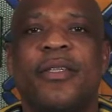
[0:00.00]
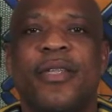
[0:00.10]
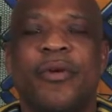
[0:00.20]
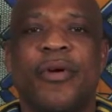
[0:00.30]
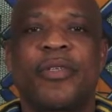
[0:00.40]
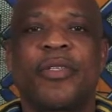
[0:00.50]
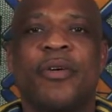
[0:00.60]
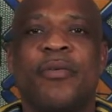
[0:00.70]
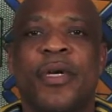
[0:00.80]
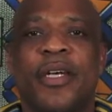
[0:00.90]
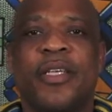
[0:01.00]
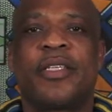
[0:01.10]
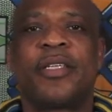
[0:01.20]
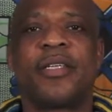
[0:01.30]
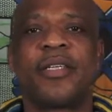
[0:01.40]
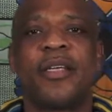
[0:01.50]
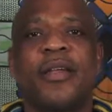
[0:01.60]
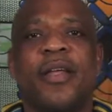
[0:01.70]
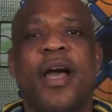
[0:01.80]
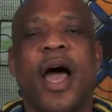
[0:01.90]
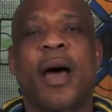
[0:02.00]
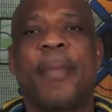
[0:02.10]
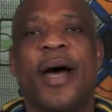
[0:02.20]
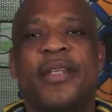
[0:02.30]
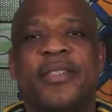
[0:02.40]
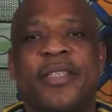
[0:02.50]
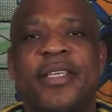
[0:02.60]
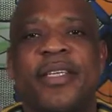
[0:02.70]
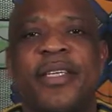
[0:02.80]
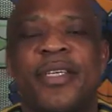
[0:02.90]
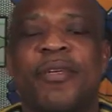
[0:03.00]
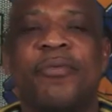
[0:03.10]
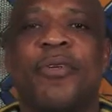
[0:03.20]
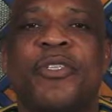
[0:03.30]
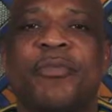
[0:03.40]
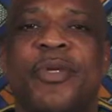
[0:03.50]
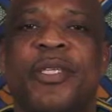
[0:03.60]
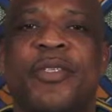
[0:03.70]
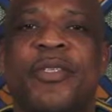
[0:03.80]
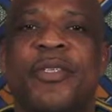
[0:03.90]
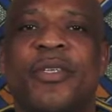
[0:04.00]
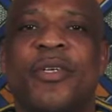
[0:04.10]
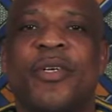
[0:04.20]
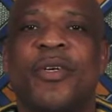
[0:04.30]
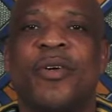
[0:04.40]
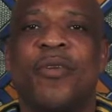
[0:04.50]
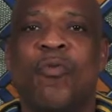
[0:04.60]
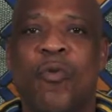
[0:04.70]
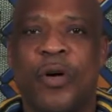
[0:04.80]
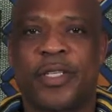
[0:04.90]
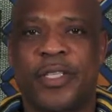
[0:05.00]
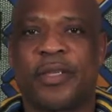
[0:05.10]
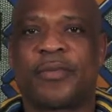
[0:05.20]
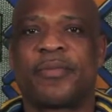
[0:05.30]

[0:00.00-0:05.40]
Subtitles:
There was a word amanzi, which means water.